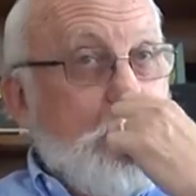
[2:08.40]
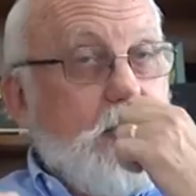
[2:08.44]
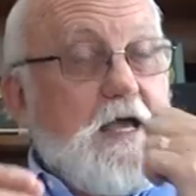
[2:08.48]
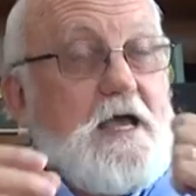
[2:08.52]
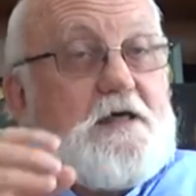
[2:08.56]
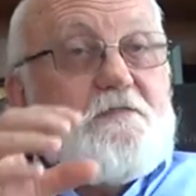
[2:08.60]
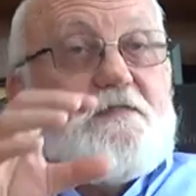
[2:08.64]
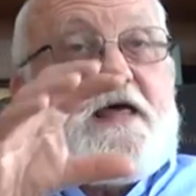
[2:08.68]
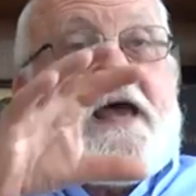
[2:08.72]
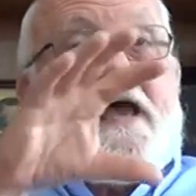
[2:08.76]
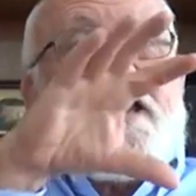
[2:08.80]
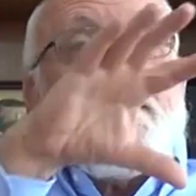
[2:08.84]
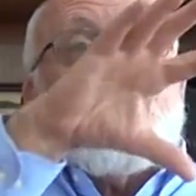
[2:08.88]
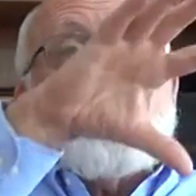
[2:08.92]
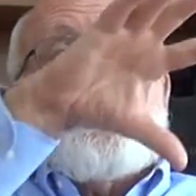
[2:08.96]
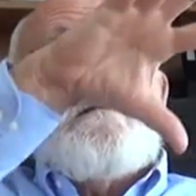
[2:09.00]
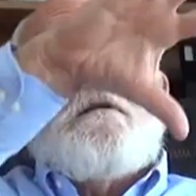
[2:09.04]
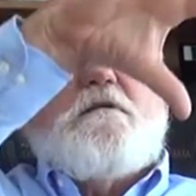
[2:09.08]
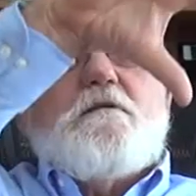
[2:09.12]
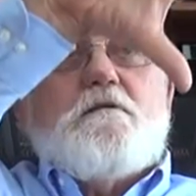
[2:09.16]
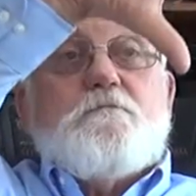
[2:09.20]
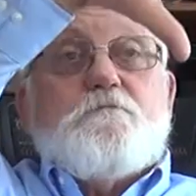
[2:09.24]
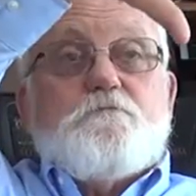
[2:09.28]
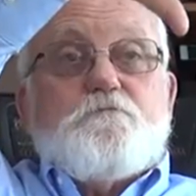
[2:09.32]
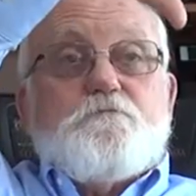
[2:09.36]
And that
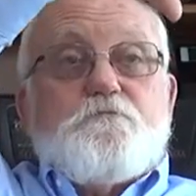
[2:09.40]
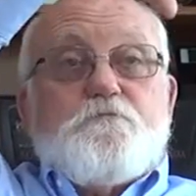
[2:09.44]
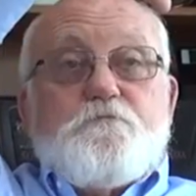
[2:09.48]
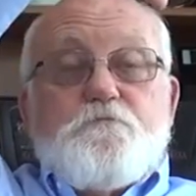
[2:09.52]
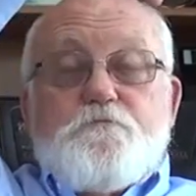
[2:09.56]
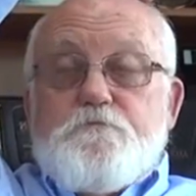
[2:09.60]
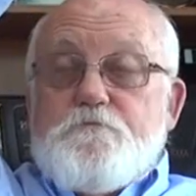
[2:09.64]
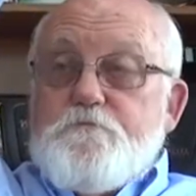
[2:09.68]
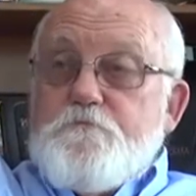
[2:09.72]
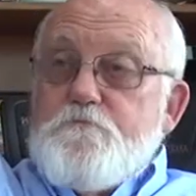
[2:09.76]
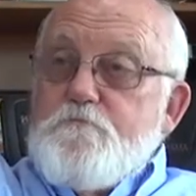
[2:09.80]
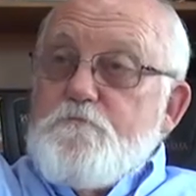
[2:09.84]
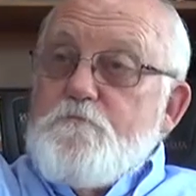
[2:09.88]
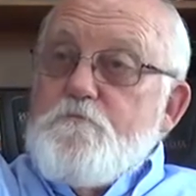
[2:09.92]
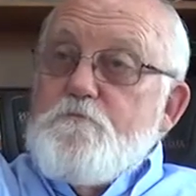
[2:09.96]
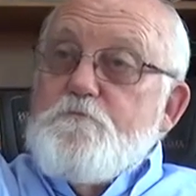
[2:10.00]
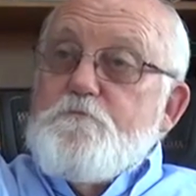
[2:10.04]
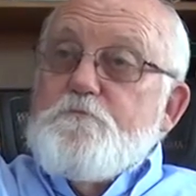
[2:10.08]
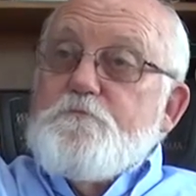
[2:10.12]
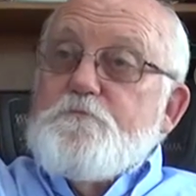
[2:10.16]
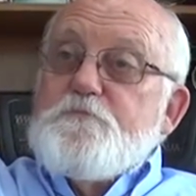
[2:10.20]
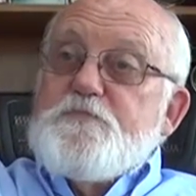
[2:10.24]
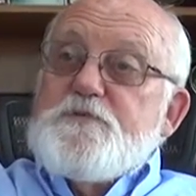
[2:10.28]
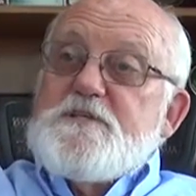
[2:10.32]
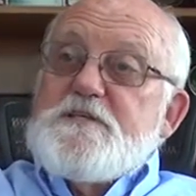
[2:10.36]

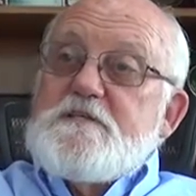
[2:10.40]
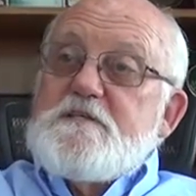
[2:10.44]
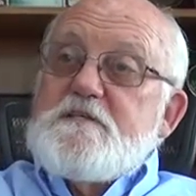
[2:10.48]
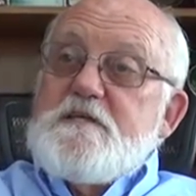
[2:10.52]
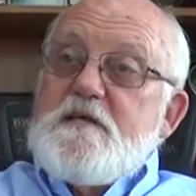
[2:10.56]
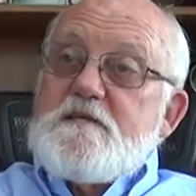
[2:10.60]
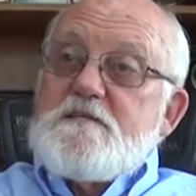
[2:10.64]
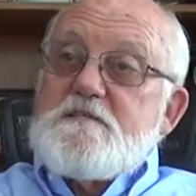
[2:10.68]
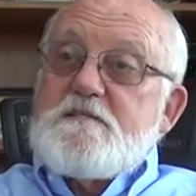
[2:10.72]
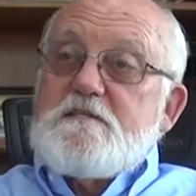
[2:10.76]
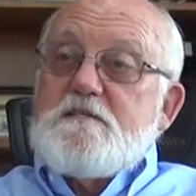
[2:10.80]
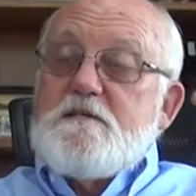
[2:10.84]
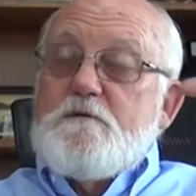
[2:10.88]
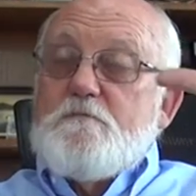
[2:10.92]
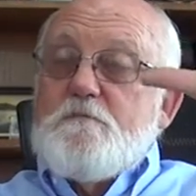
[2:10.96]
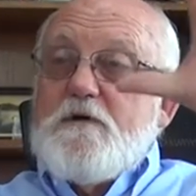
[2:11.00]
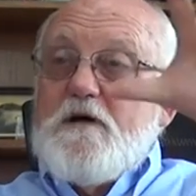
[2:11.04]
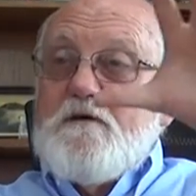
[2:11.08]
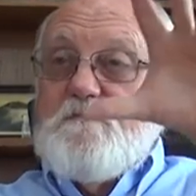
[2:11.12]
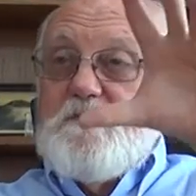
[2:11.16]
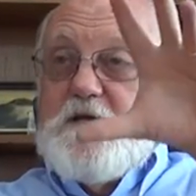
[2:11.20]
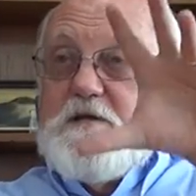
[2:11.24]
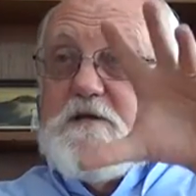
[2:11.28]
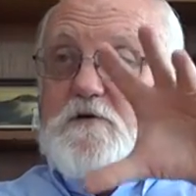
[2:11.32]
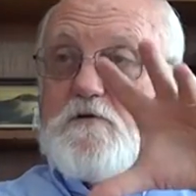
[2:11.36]
system
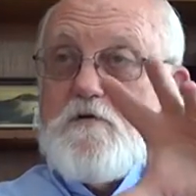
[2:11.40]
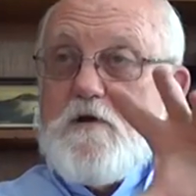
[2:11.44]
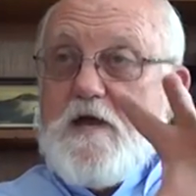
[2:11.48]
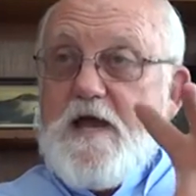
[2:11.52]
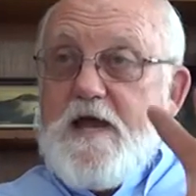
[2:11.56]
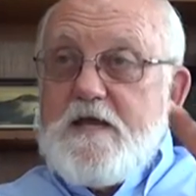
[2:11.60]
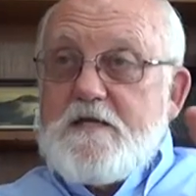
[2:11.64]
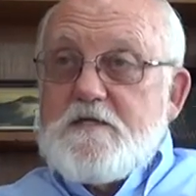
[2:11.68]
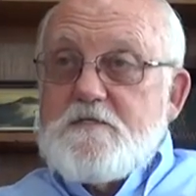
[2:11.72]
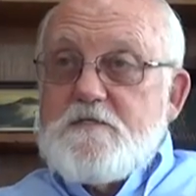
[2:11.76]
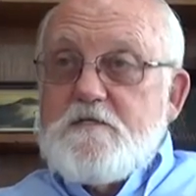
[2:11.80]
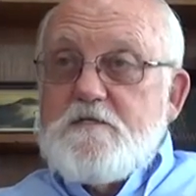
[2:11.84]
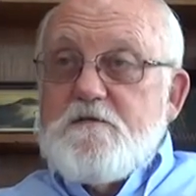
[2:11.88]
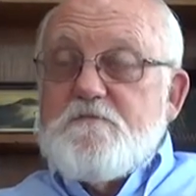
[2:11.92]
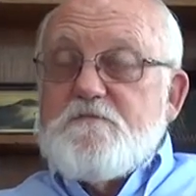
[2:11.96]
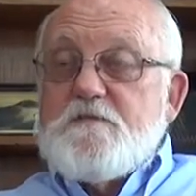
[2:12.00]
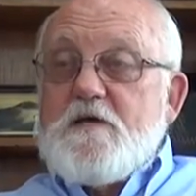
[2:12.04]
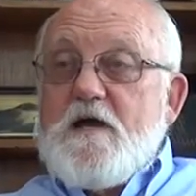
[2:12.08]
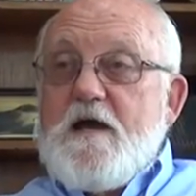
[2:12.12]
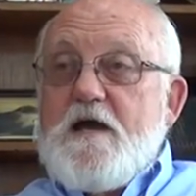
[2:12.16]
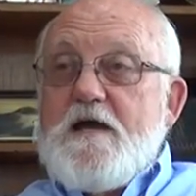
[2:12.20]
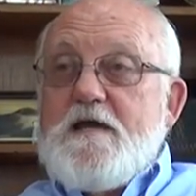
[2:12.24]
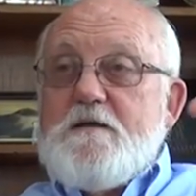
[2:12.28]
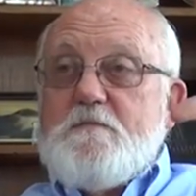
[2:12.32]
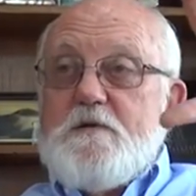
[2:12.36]
of interaction, of
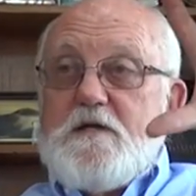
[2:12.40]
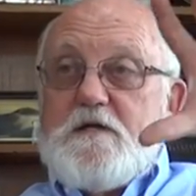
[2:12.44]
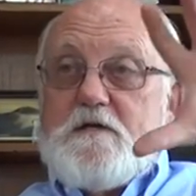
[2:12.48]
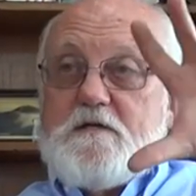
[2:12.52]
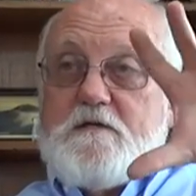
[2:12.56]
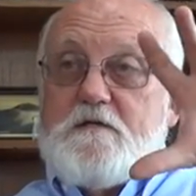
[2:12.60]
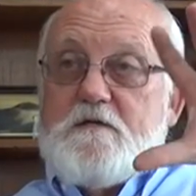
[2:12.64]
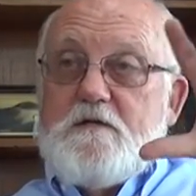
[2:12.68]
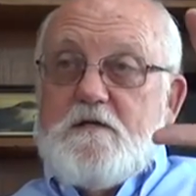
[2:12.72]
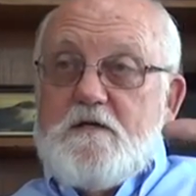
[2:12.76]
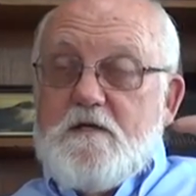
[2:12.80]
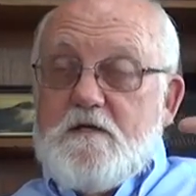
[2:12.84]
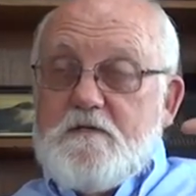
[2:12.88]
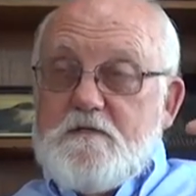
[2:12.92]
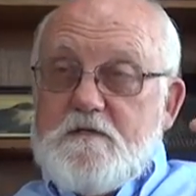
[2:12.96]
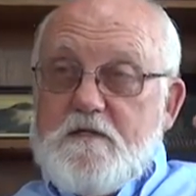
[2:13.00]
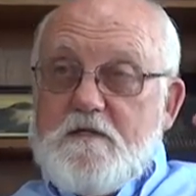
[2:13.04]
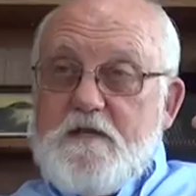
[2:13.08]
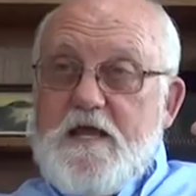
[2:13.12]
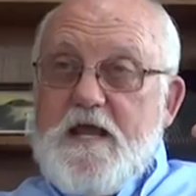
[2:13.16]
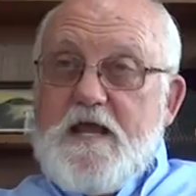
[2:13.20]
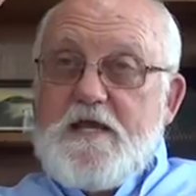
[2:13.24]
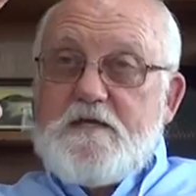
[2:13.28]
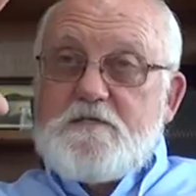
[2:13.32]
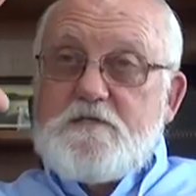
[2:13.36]
timing, the
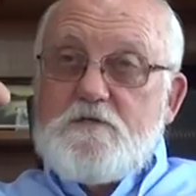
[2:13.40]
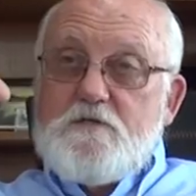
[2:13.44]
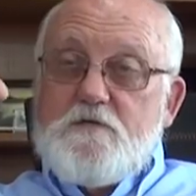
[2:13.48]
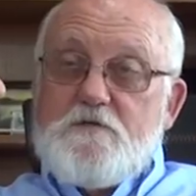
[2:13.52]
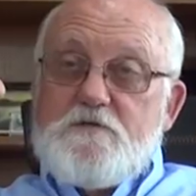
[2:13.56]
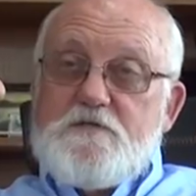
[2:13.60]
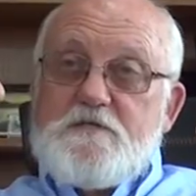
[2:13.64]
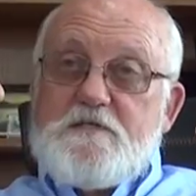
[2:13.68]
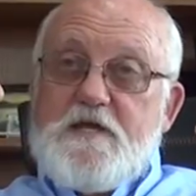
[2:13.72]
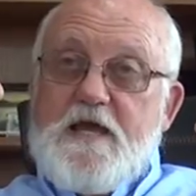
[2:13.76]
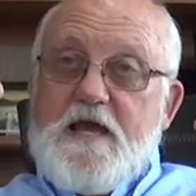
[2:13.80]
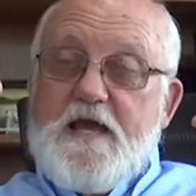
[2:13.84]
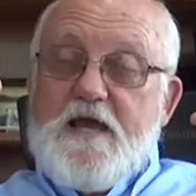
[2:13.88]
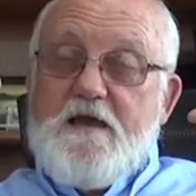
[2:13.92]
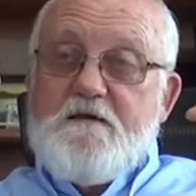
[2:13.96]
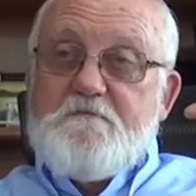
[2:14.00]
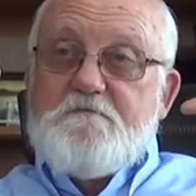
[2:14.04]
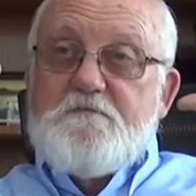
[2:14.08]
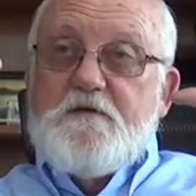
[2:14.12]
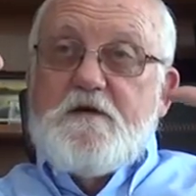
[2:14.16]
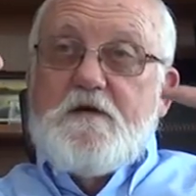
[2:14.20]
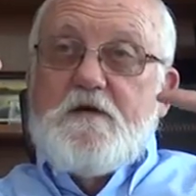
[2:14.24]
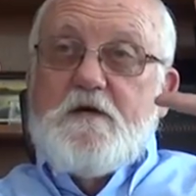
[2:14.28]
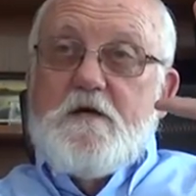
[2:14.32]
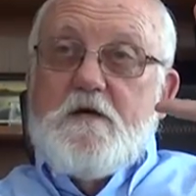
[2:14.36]
national staff
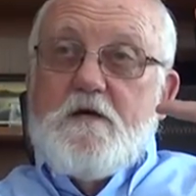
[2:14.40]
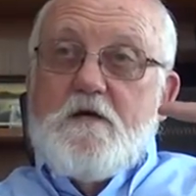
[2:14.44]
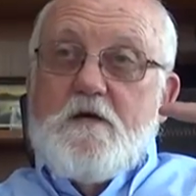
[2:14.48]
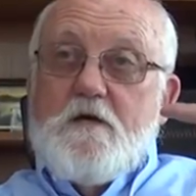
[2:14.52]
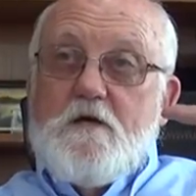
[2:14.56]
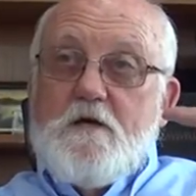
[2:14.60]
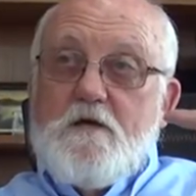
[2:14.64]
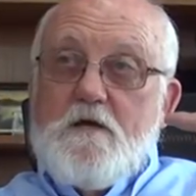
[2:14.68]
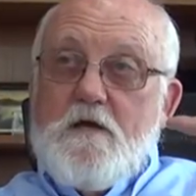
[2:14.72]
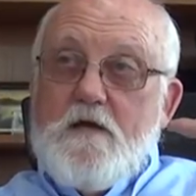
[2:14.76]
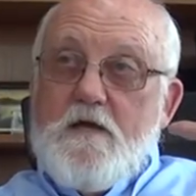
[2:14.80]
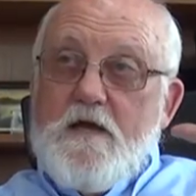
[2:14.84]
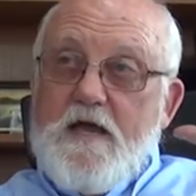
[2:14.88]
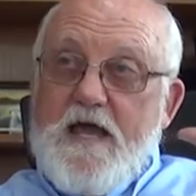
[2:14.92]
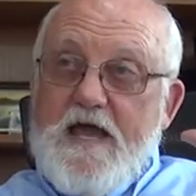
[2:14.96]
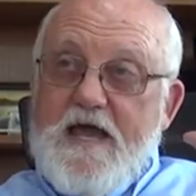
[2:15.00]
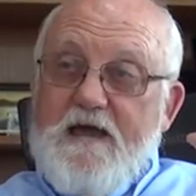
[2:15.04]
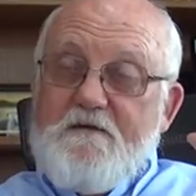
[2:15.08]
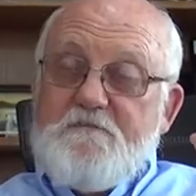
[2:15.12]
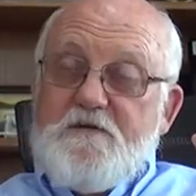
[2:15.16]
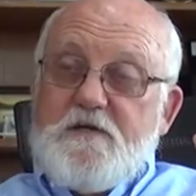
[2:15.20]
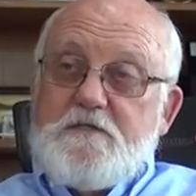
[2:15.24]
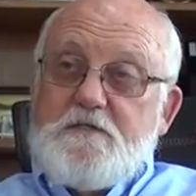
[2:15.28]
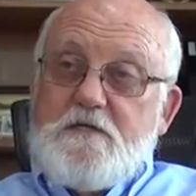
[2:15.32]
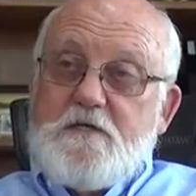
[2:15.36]

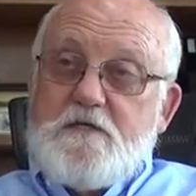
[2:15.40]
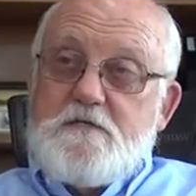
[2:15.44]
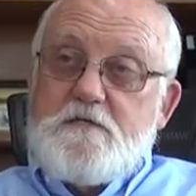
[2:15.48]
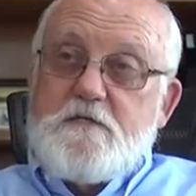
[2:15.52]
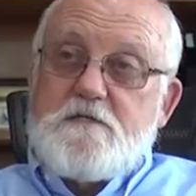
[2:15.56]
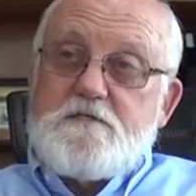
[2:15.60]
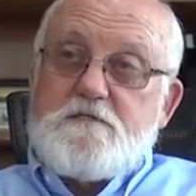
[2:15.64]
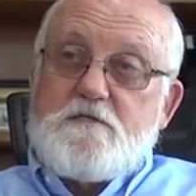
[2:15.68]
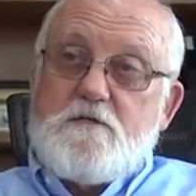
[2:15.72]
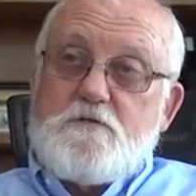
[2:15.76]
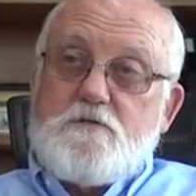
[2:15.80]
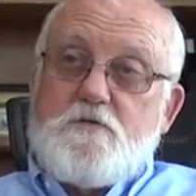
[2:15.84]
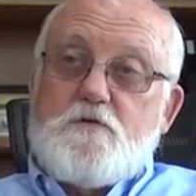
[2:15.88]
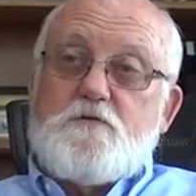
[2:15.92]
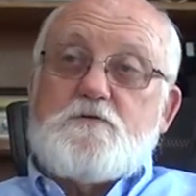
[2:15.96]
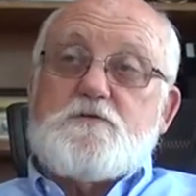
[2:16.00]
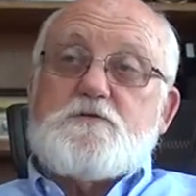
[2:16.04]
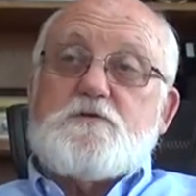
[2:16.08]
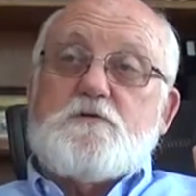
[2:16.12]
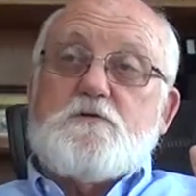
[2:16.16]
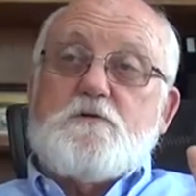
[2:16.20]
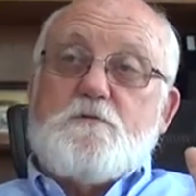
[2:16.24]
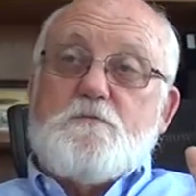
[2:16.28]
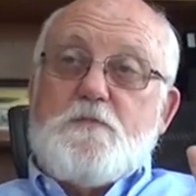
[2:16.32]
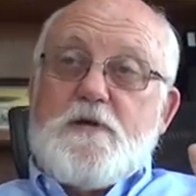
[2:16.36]
having the
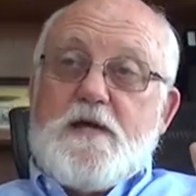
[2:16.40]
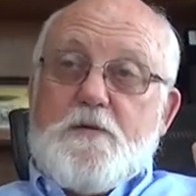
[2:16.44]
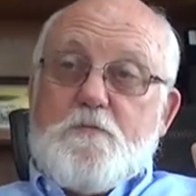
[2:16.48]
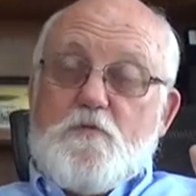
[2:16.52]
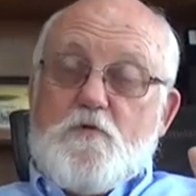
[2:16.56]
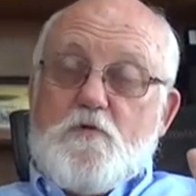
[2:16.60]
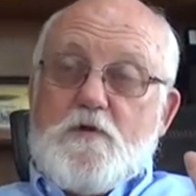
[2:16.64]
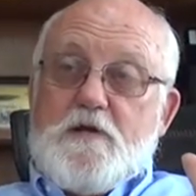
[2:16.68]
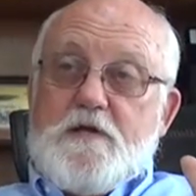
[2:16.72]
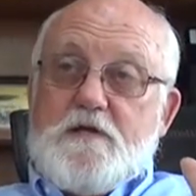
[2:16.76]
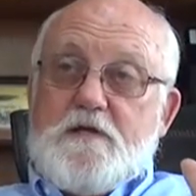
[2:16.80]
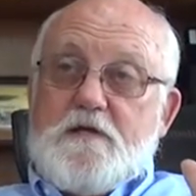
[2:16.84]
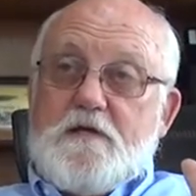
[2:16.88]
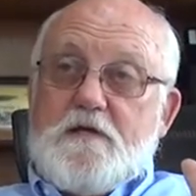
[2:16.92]
institutional memory,